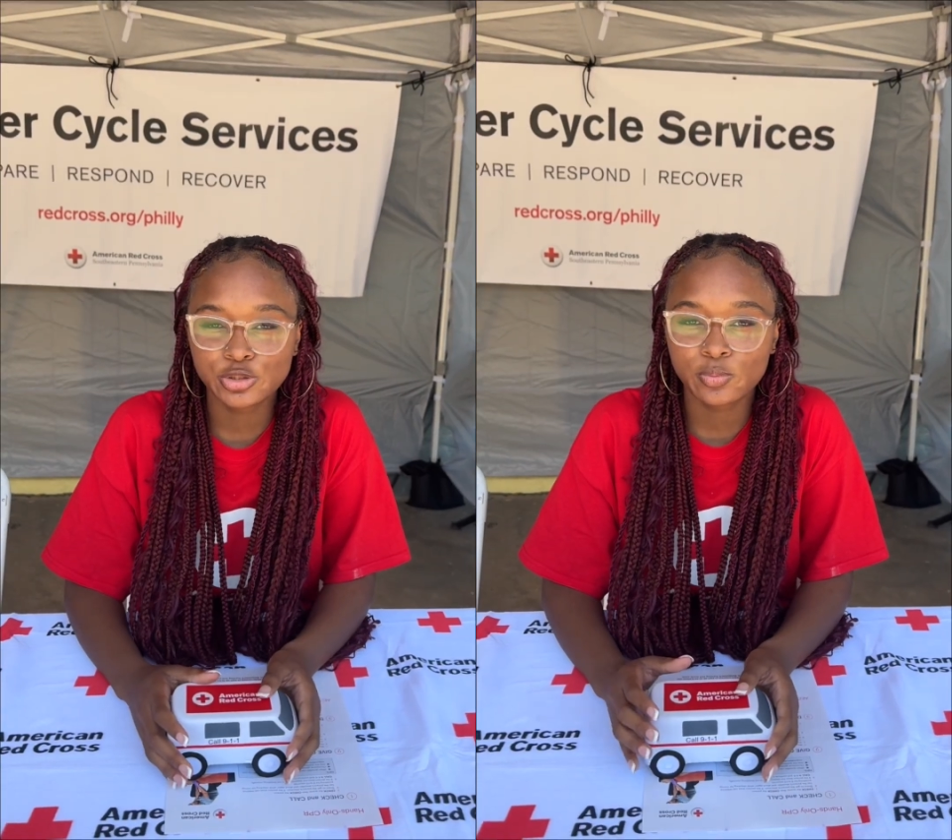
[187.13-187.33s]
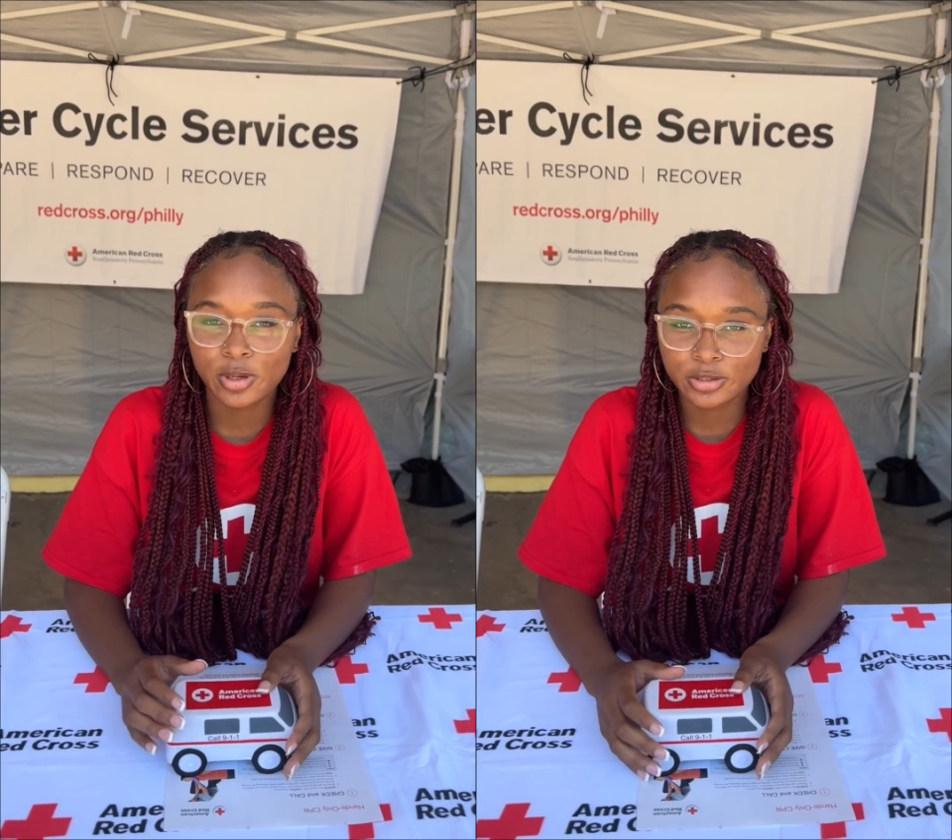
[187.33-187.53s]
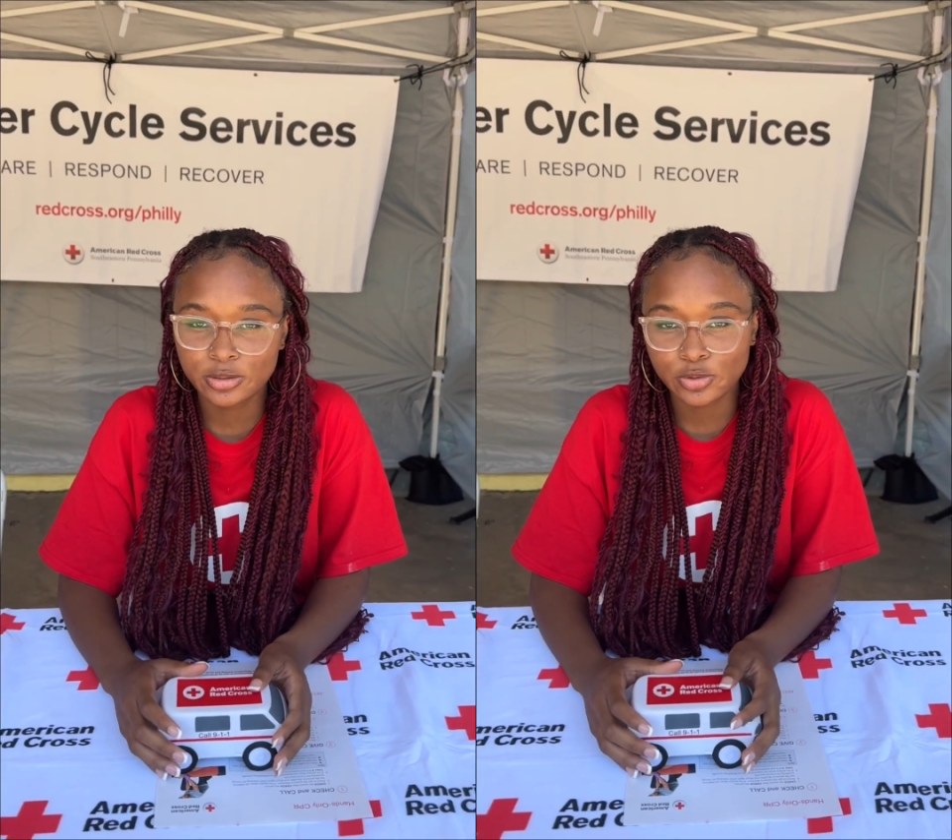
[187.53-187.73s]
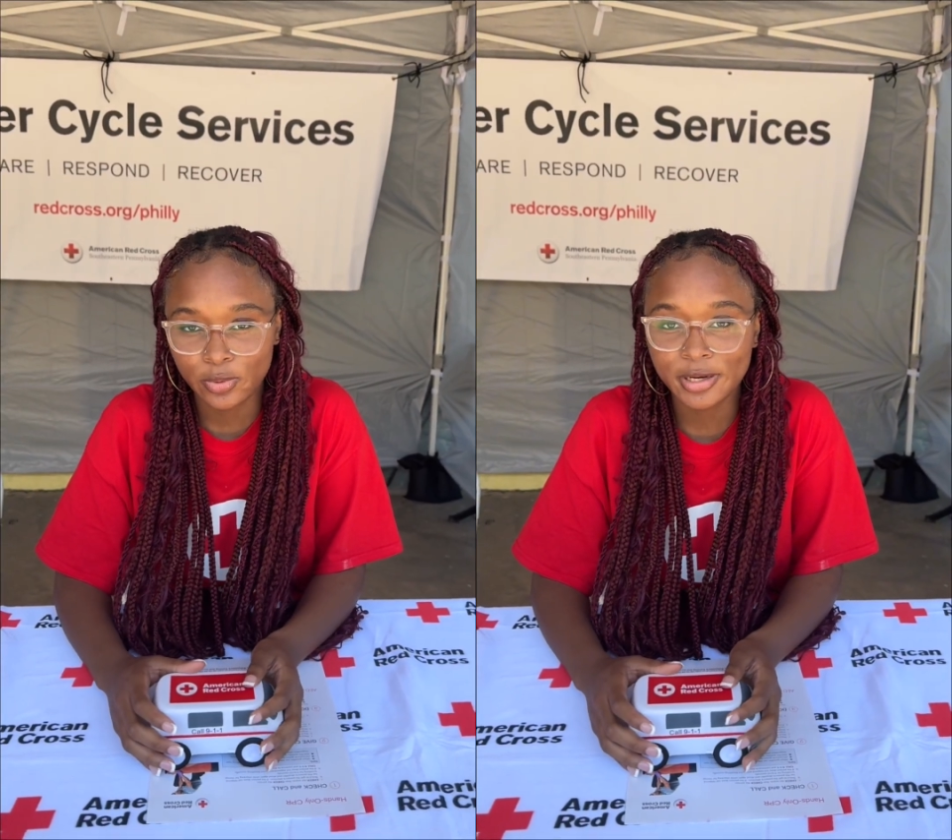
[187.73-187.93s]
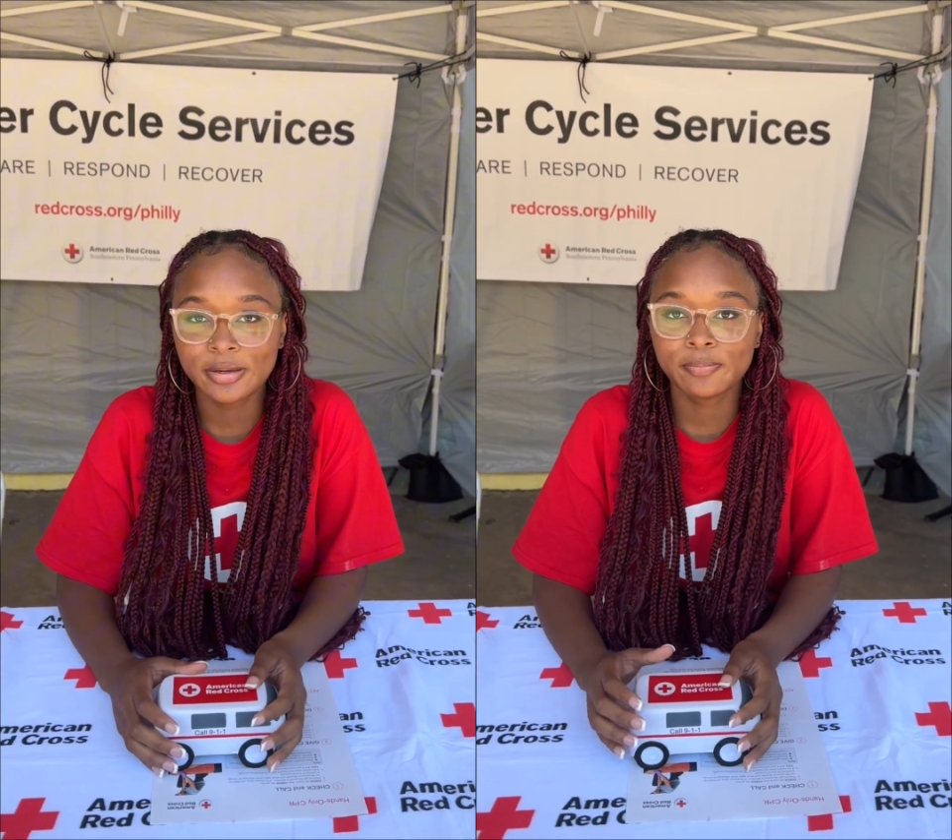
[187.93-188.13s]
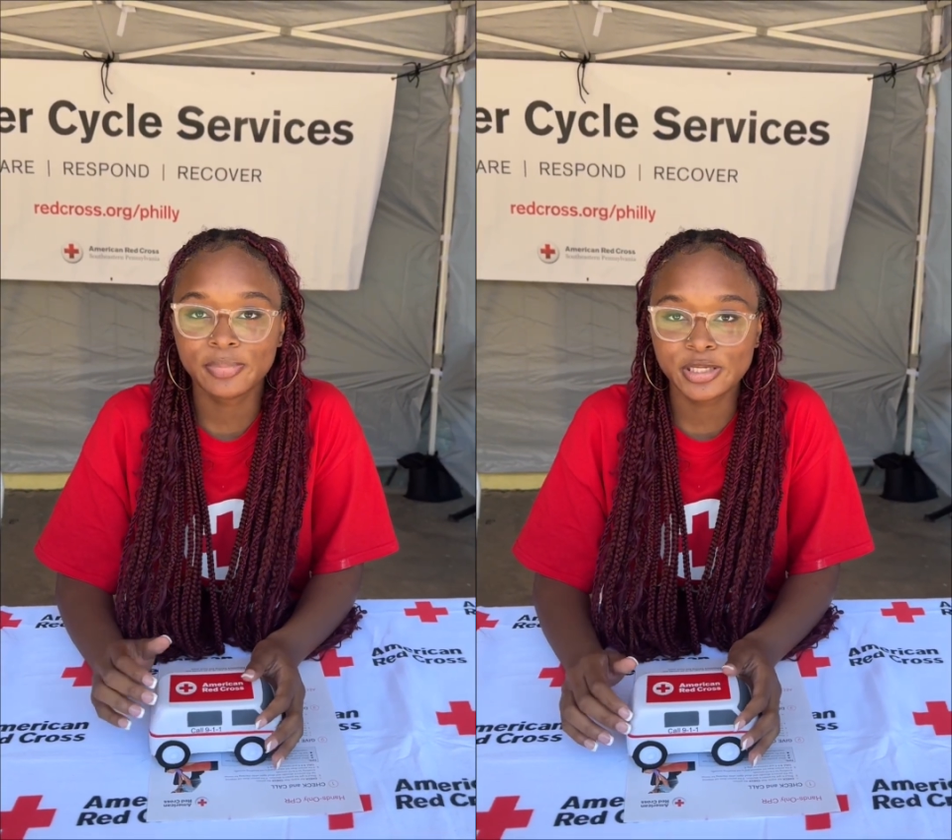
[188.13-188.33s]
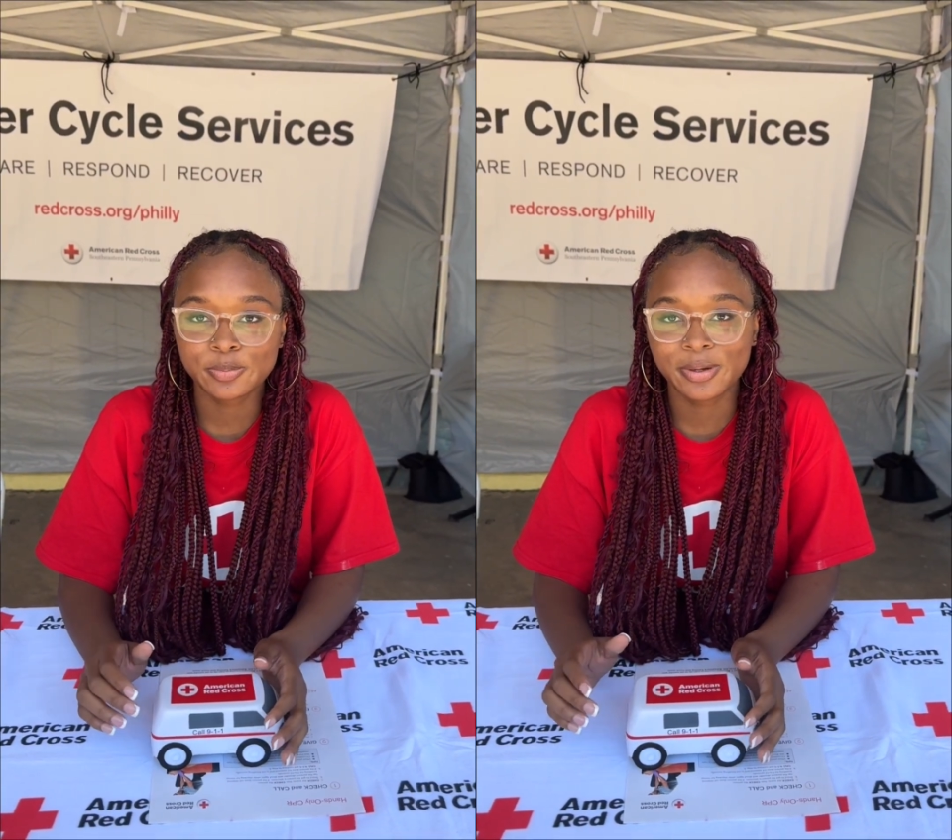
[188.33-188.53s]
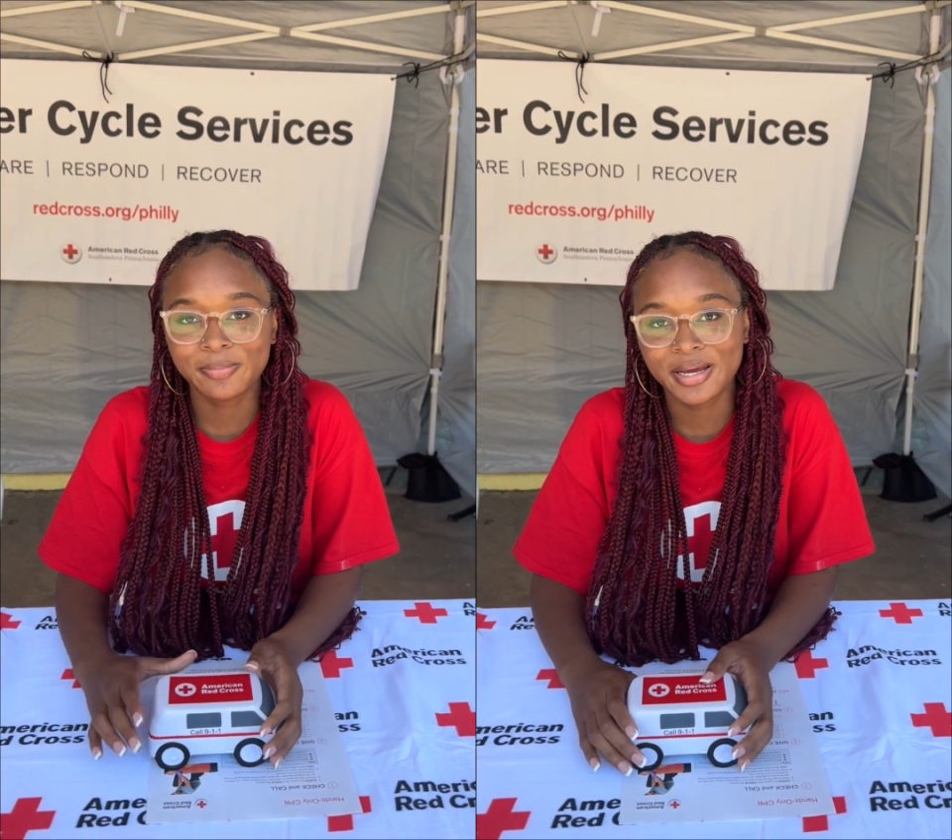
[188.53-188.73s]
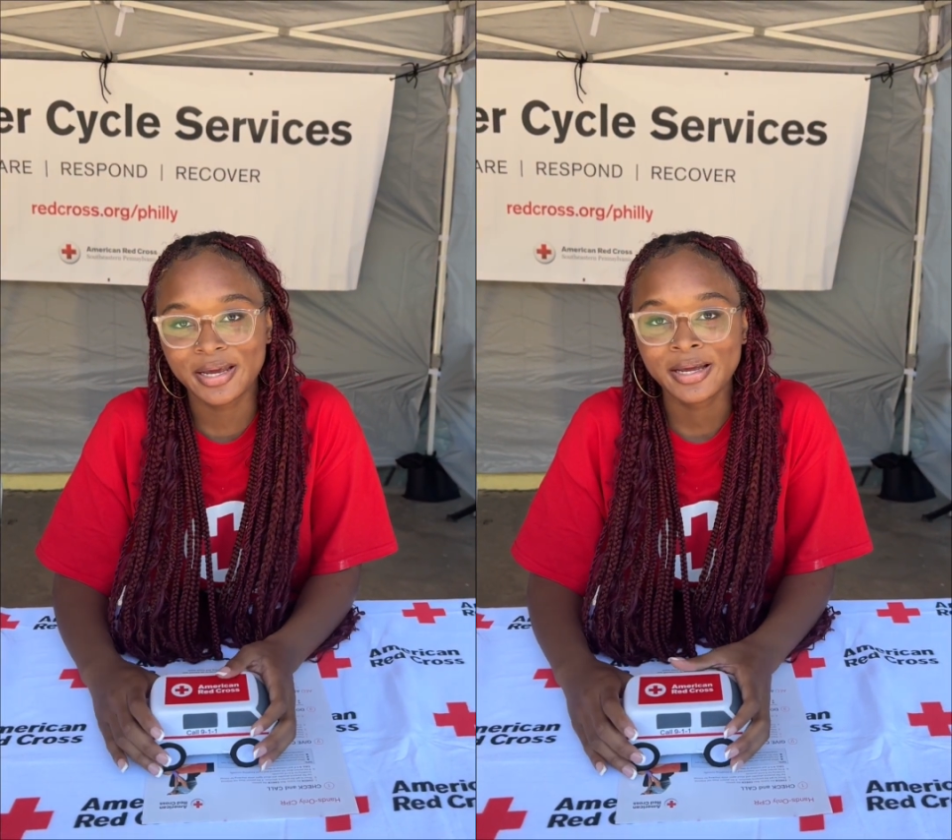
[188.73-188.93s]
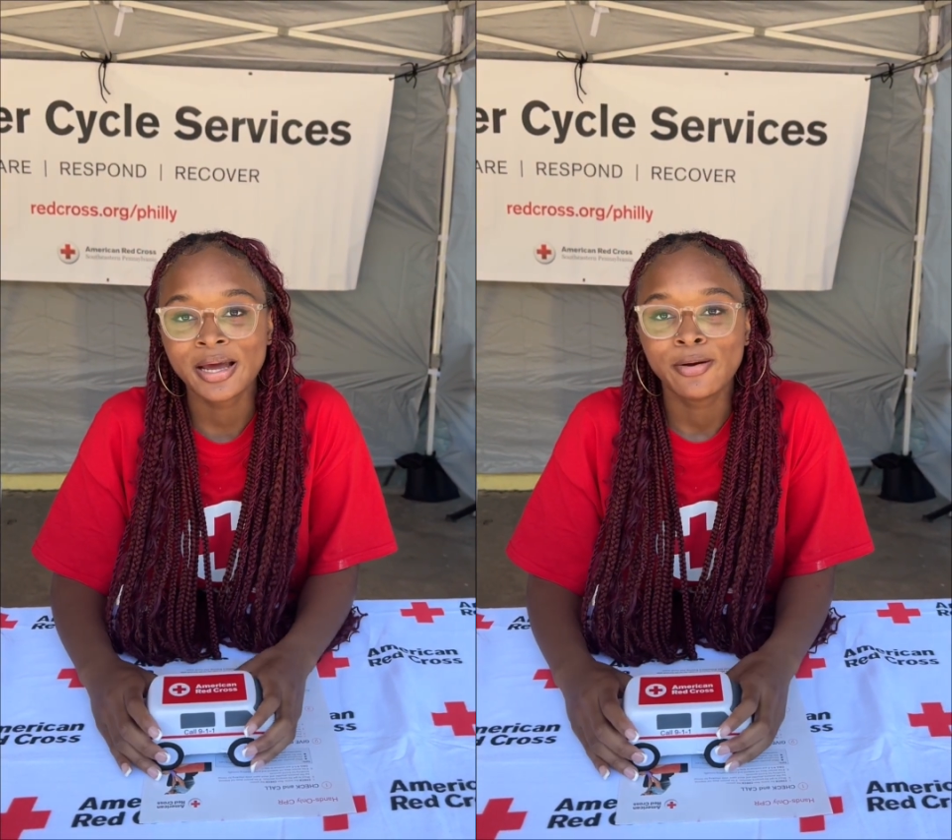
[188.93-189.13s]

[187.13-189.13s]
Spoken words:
to 120 beats per minute.